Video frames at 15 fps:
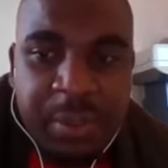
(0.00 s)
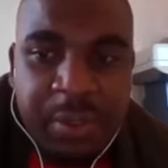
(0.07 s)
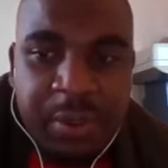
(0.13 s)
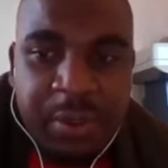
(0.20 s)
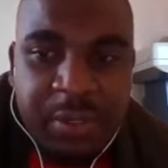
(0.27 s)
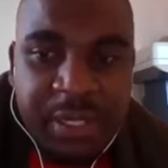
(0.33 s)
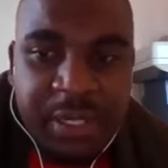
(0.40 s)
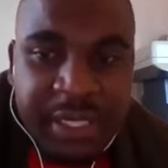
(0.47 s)

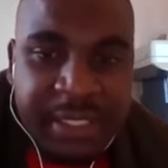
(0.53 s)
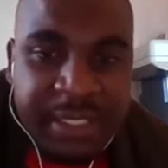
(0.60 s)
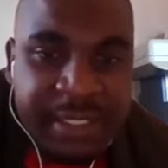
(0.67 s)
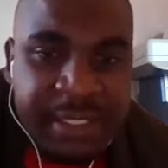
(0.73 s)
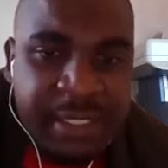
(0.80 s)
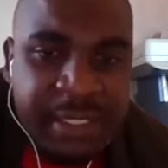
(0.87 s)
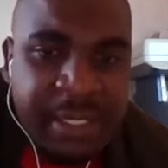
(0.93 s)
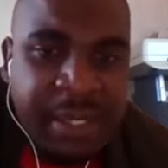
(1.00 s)

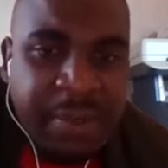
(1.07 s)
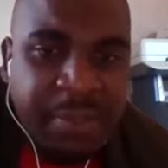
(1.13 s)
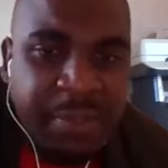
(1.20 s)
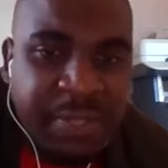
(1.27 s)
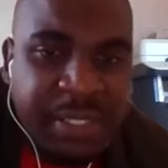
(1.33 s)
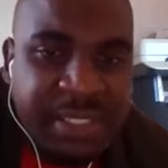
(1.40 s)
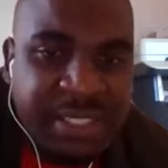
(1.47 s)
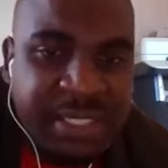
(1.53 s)
Ronette
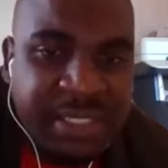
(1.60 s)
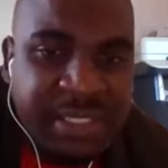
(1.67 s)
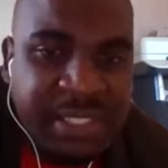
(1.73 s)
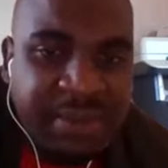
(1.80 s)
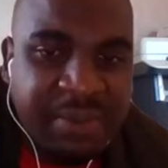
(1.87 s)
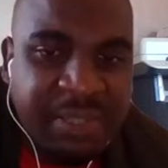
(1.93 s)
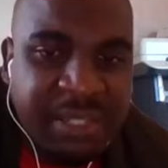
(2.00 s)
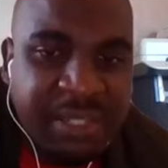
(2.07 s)
mention
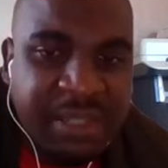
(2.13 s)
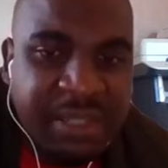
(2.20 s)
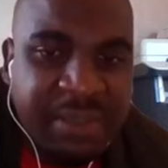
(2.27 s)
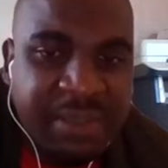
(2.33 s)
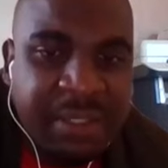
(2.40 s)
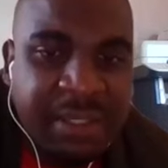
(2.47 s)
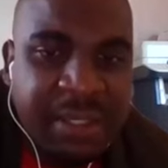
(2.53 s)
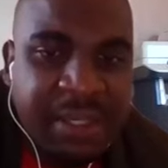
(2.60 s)
something
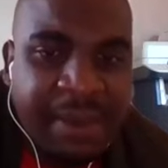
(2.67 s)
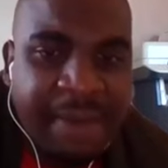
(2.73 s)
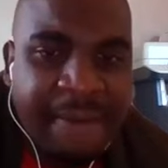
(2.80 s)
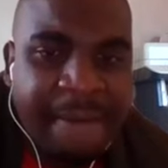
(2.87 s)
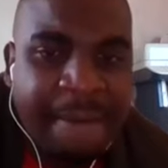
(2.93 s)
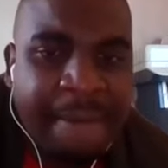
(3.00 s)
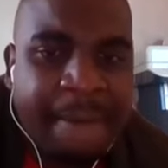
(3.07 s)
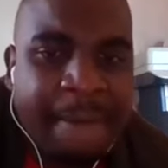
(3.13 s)

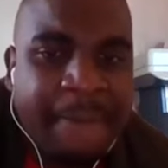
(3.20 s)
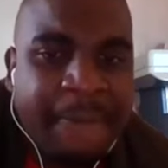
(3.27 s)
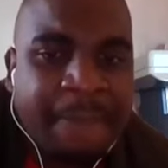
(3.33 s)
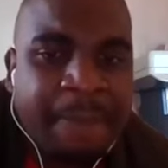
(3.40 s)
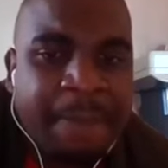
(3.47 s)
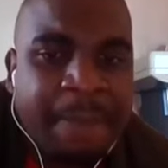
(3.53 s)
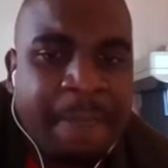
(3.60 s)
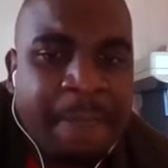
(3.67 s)
uh,
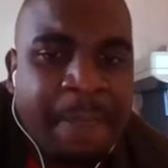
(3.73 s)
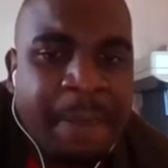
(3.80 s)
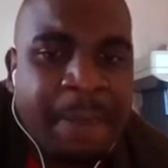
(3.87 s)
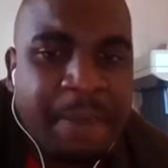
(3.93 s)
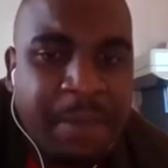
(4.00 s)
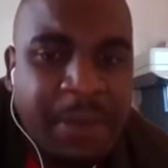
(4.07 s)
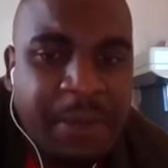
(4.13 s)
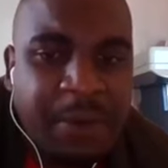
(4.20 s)

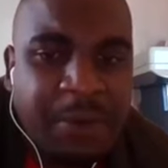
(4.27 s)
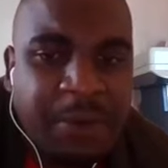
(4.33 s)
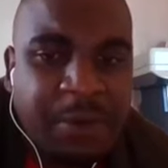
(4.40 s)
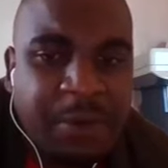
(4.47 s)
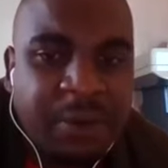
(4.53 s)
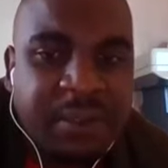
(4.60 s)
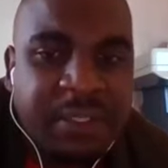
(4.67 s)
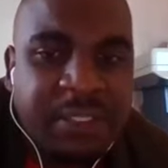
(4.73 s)
men
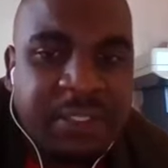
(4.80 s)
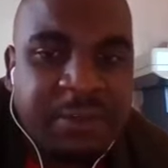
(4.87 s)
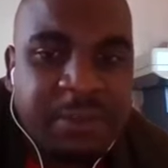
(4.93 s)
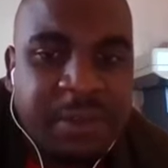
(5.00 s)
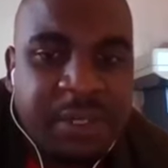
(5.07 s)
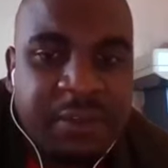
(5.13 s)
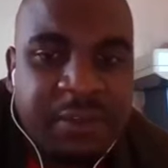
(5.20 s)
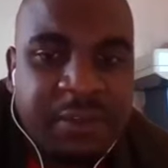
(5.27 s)
on this
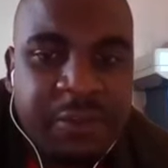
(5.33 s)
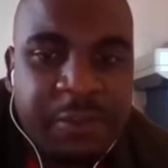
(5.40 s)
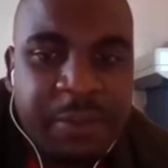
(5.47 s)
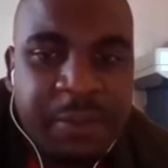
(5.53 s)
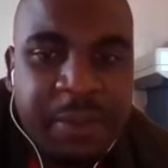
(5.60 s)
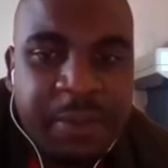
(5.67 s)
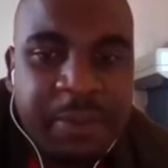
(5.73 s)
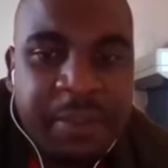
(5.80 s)

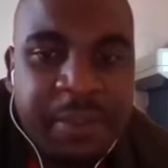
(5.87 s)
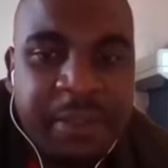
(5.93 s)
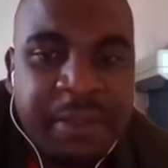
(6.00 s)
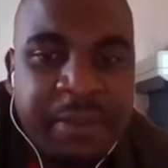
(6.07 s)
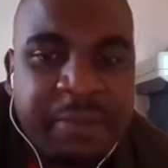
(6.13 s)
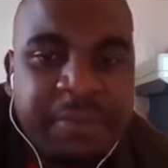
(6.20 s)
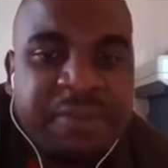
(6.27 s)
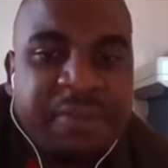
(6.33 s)
platform may
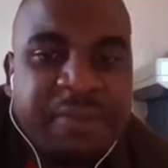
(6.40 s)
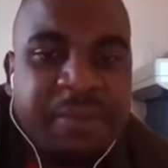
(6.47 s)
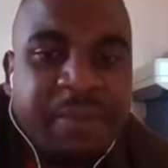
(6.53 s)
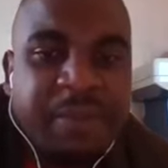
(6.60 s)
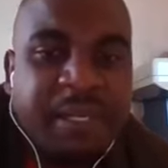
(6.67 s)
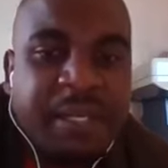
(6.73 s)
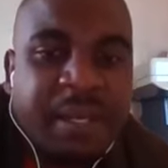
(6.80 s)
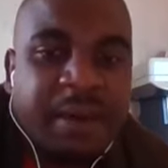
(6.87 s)
be
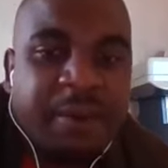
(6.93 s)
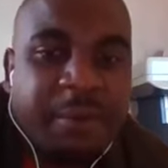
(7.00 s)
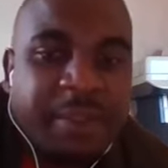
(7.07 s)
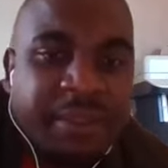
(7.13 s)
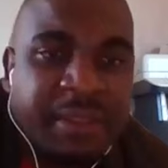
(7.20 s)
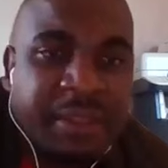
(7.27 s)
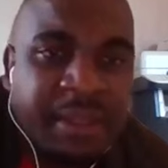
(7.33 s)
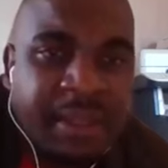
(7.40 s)
familiar
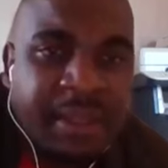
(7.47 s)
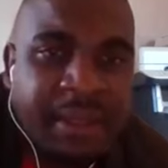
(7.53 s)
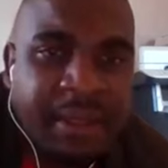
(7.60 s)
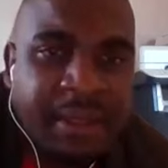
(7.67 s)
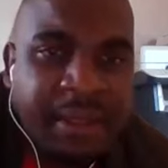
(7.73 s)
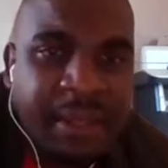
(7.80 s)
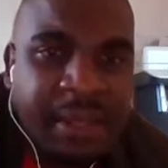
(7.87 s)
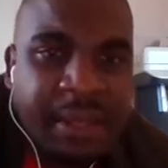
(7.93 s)
with
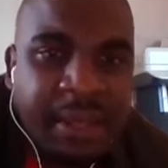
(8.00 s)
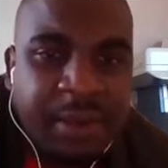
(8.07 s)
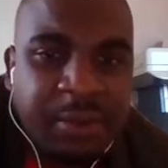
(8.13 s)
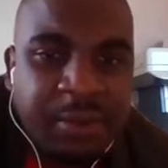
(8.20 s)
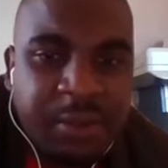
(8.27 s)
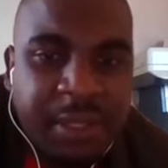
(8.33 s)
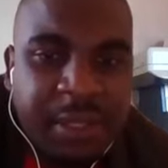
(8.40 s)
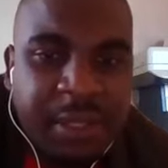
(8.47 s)
uh,
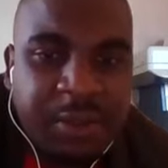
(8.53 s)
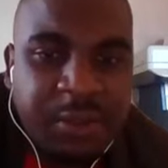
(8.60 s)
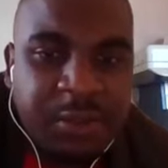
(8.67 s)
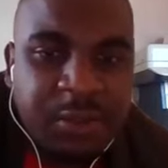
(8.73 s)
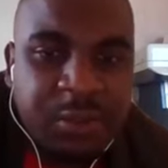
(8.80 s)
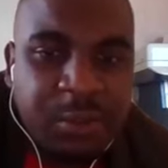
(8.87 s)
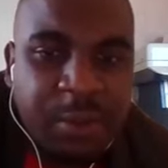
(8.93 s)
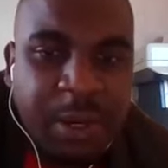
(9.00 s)

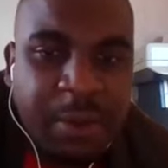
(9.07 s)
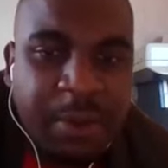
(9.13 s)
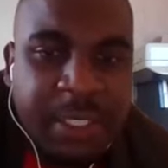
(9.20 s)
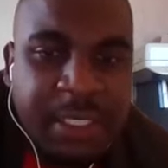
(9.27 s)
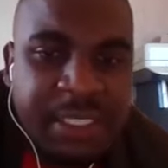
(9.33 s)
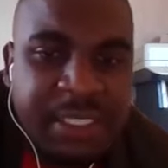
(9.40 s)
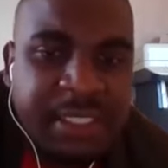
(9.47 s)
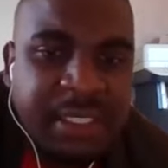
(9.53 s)
those who are
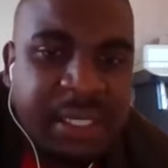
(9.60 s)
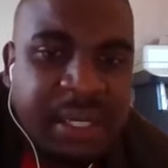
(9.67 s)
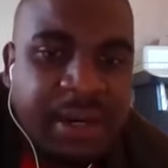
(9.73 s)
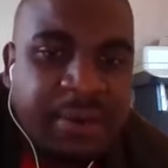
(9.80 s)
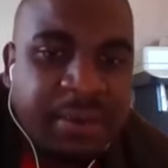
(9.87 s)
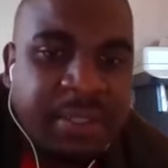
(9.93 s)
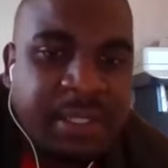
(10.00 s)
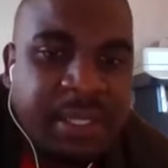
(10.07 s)
watching
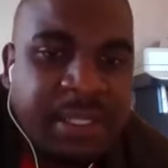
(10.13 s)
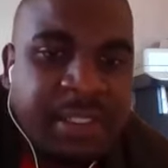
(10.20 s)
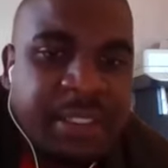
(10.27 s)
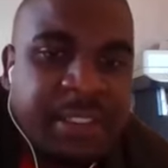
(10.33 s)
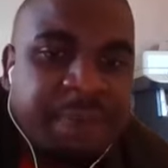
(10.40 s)
now that